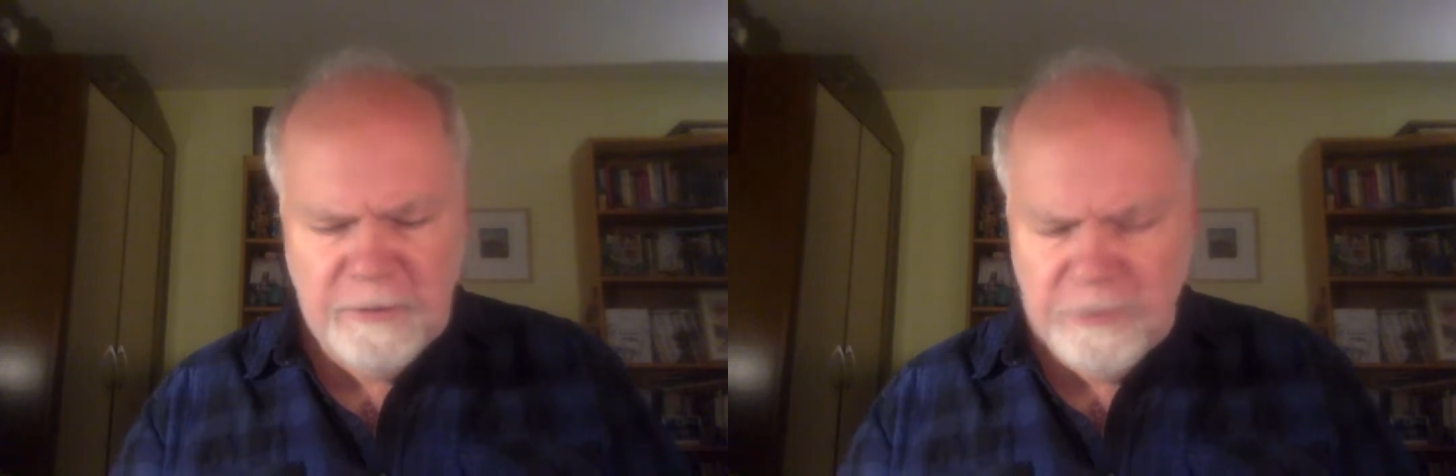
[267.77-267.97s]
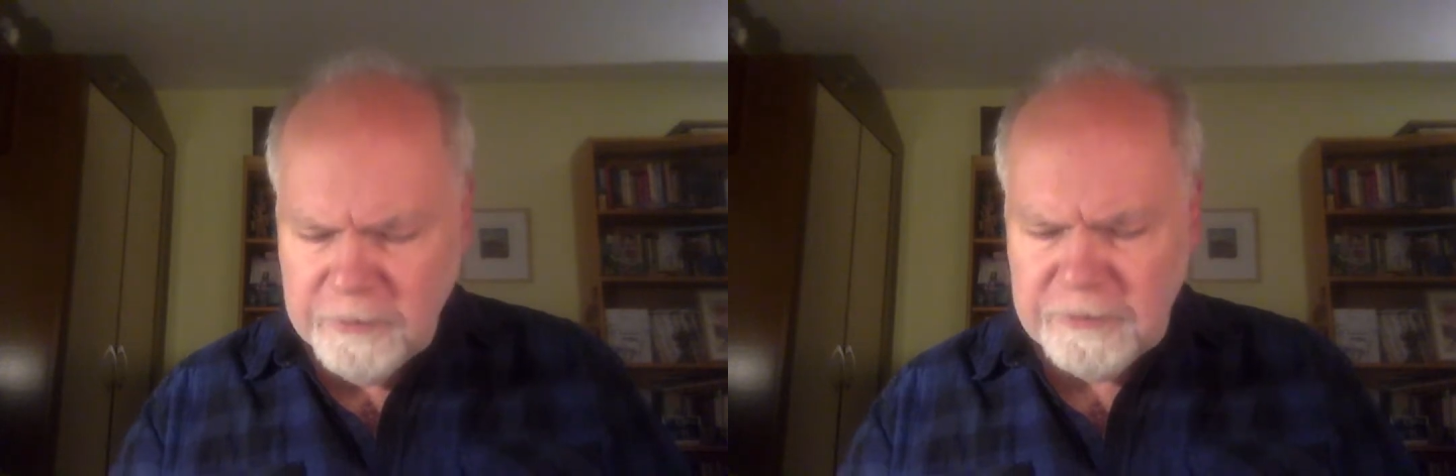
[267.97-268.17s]

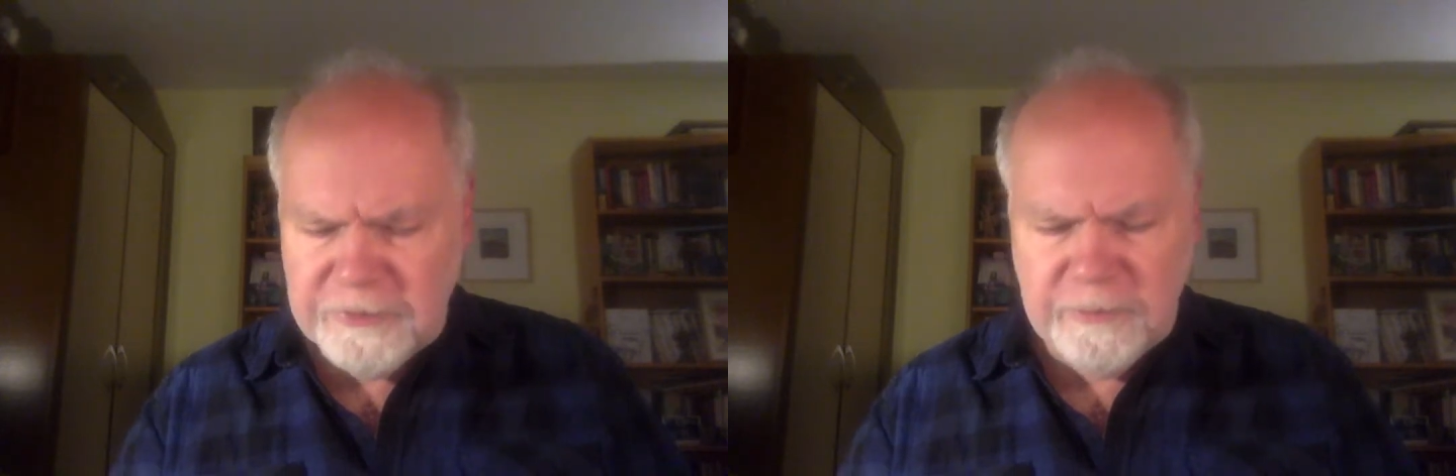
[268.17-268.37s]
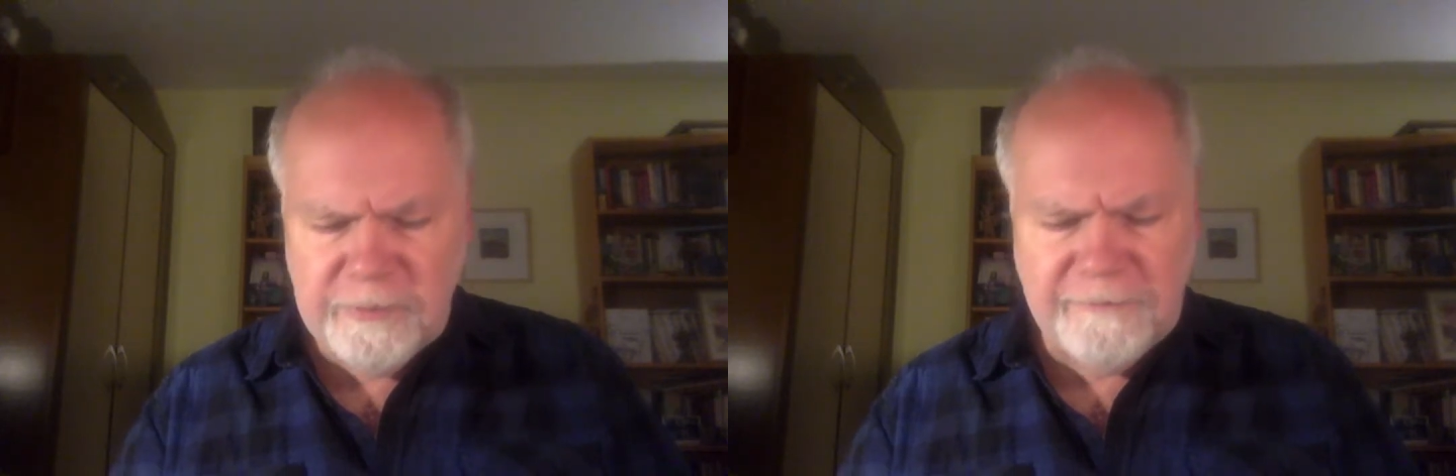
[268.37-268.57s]
Nor
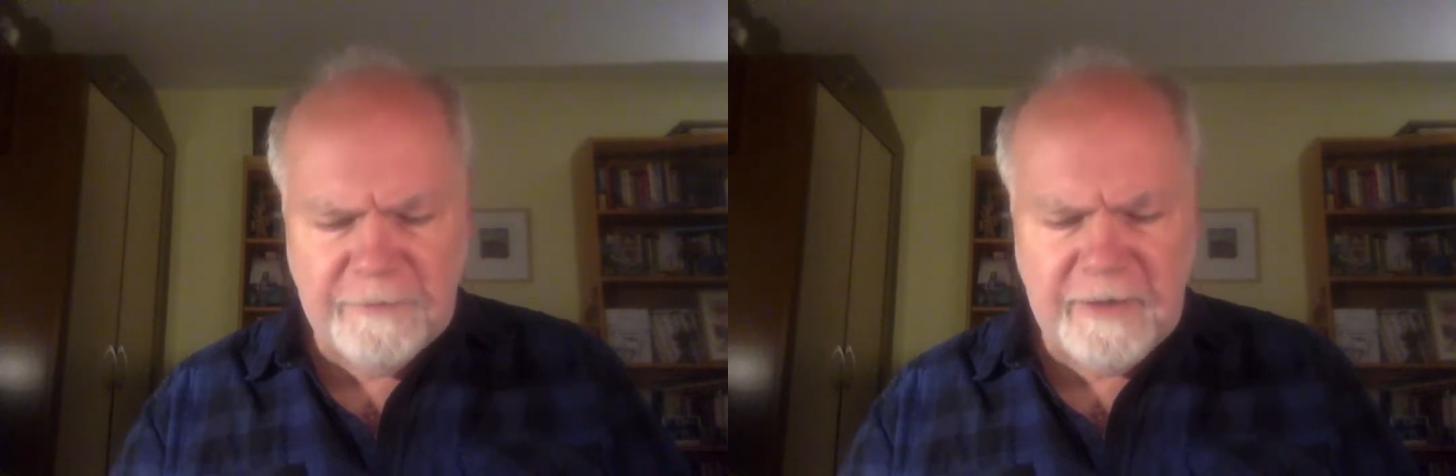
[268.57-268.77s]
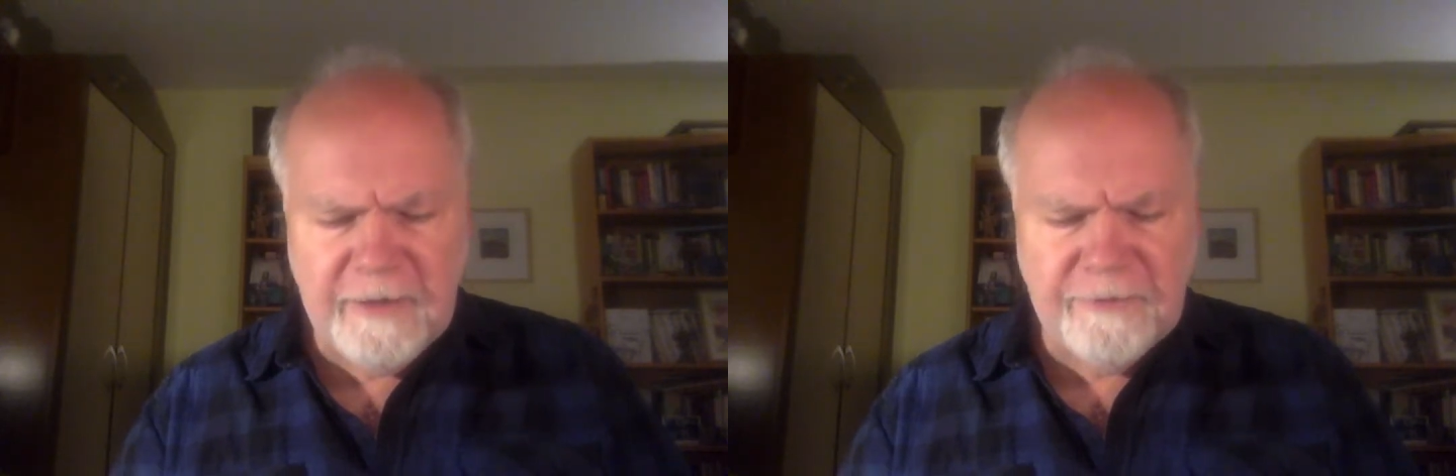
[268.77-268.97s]
should we
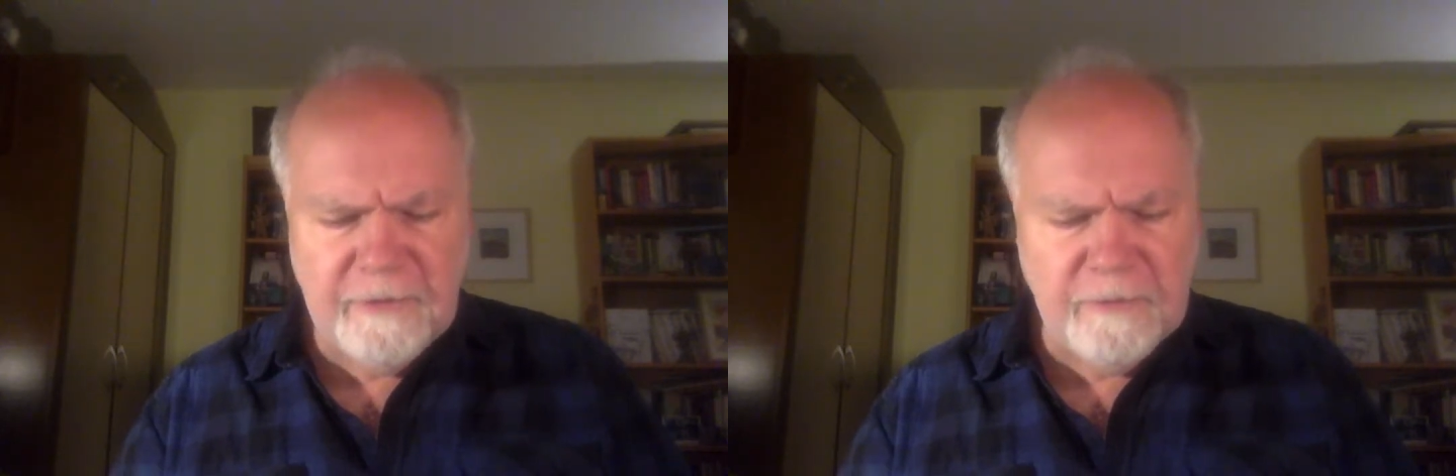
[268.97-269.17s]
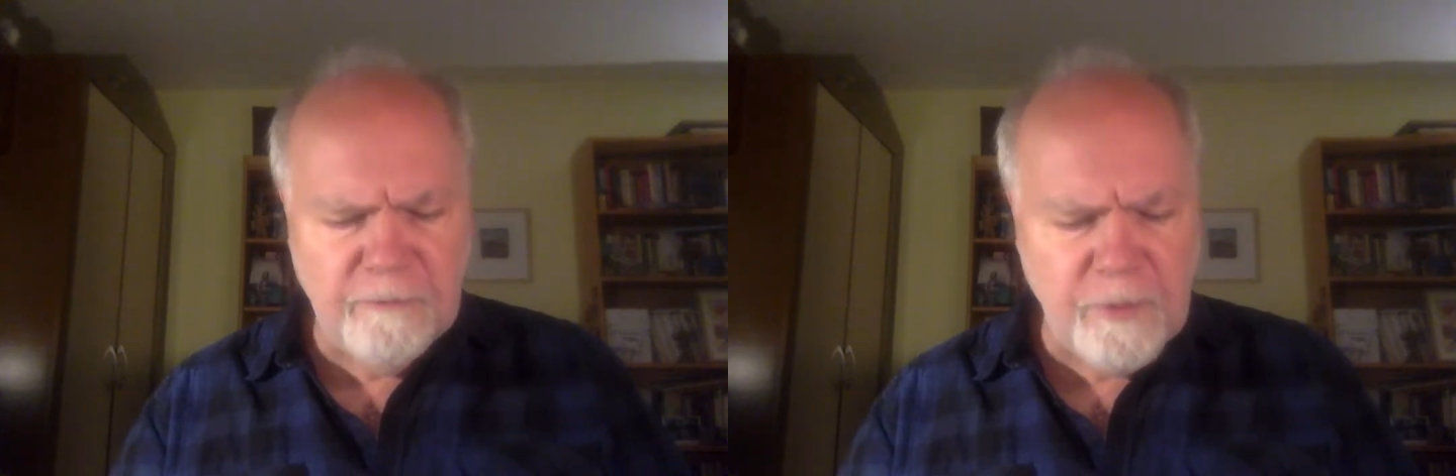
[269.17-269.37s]
forget
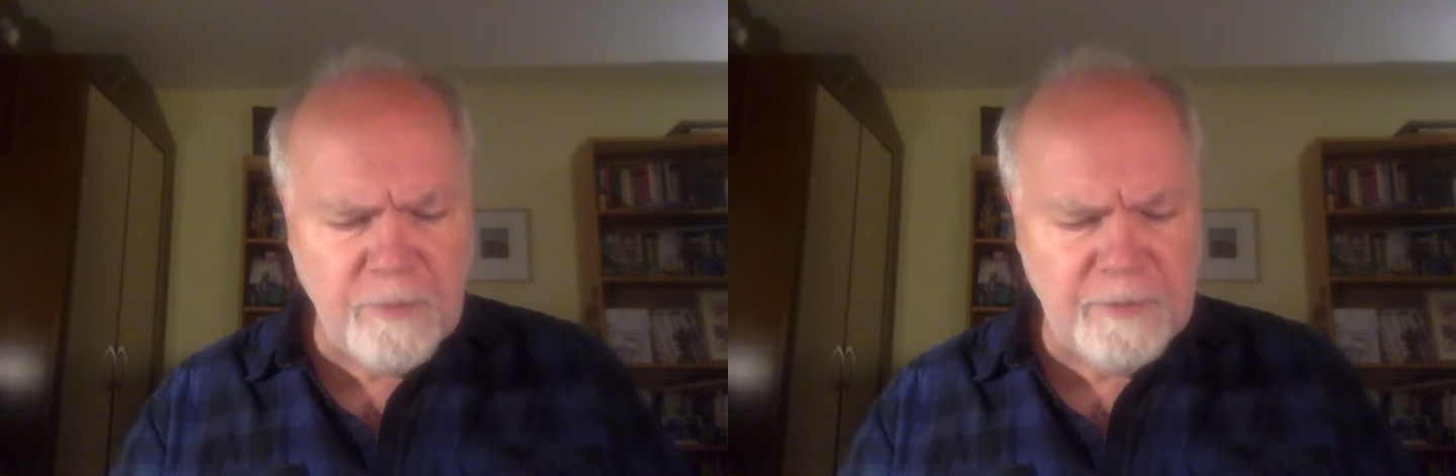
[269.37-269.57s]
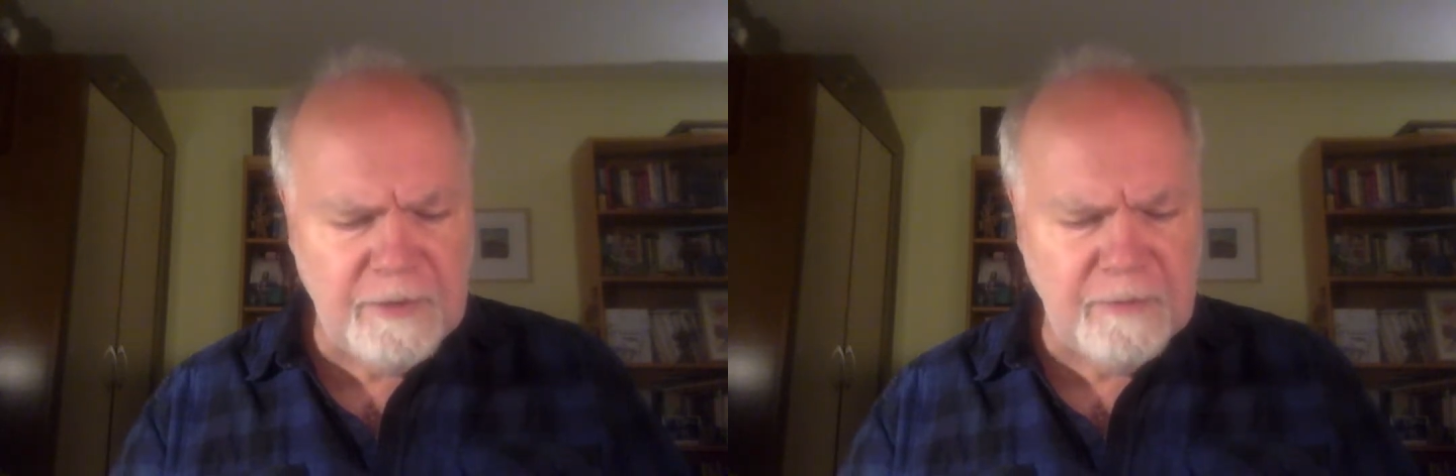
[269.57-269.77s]
that
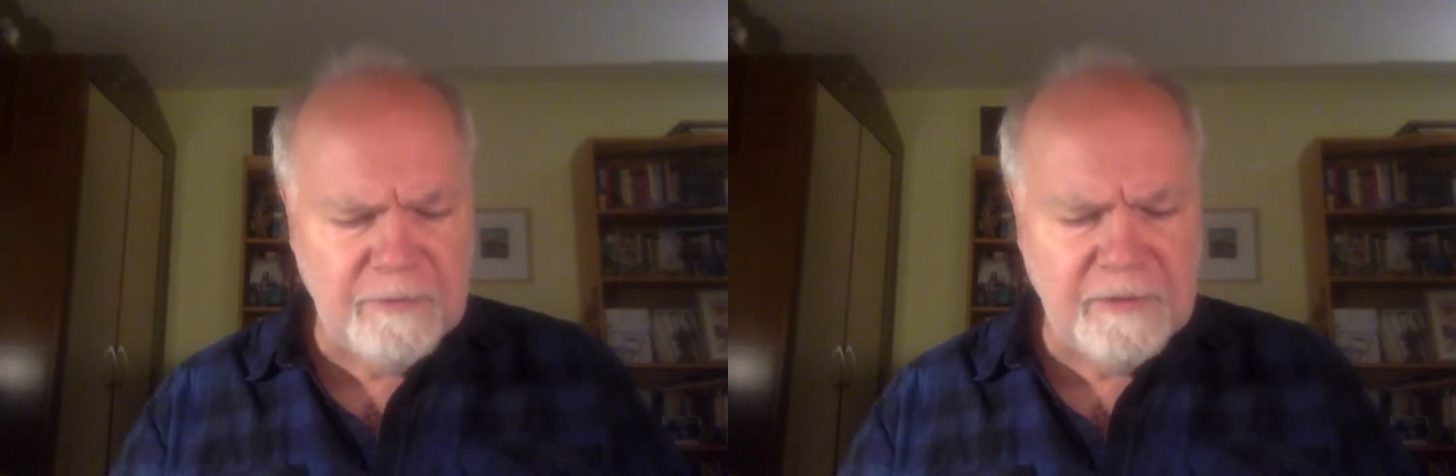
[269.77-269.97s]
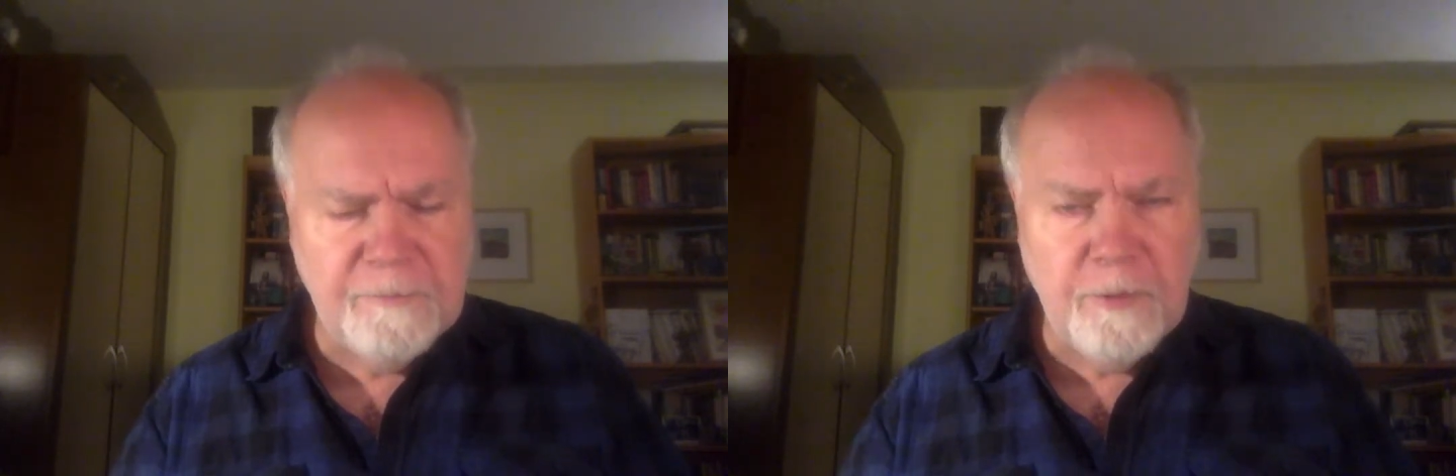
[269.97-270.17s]
Romany
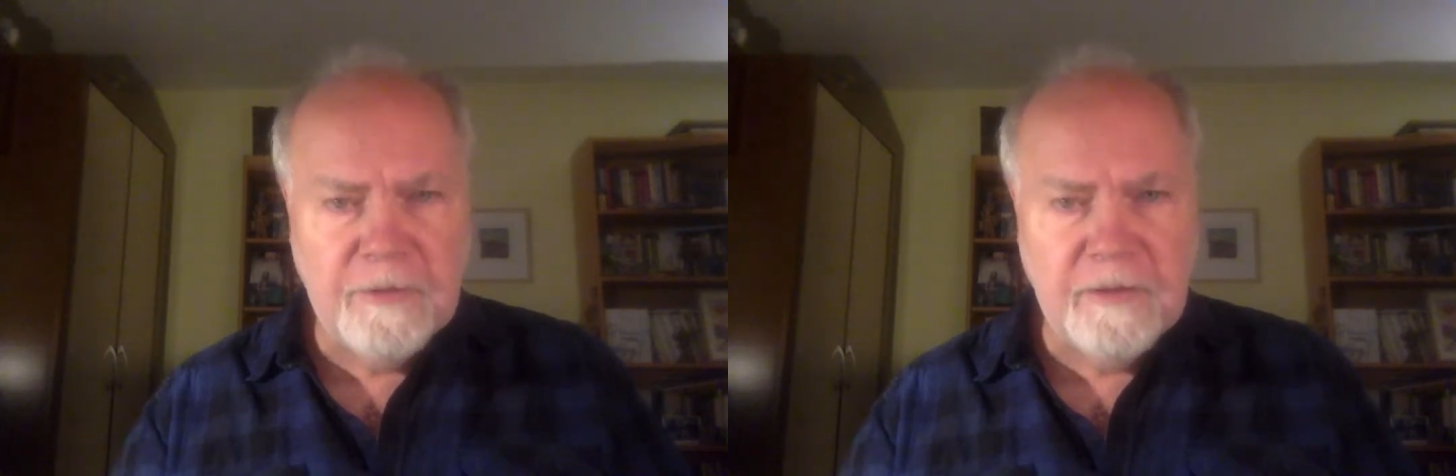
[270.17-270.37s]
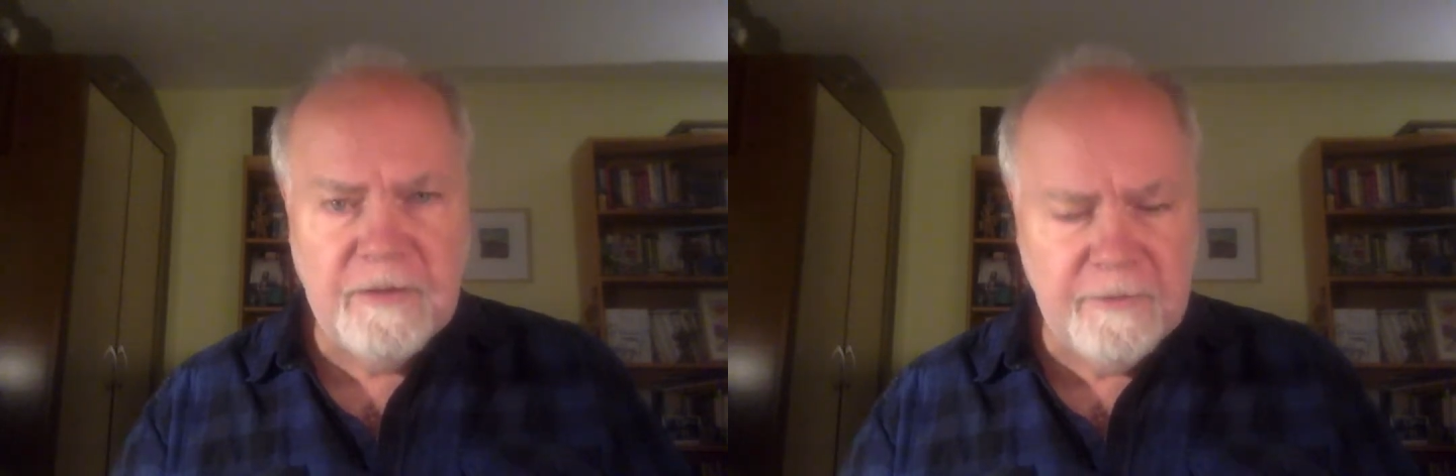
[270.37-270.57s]
was
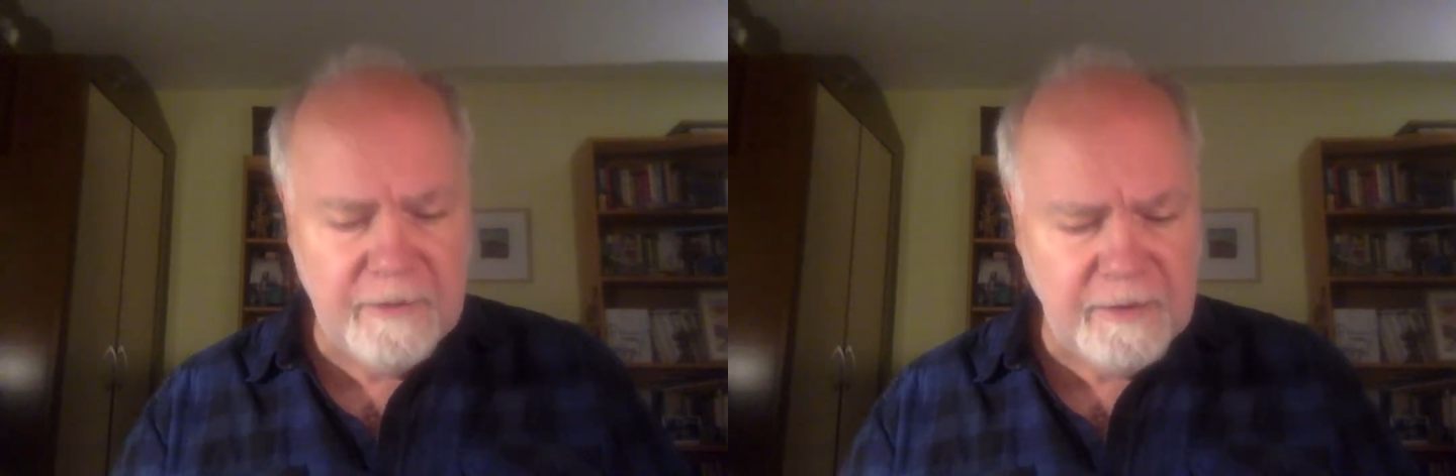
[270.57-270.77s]
spoken here,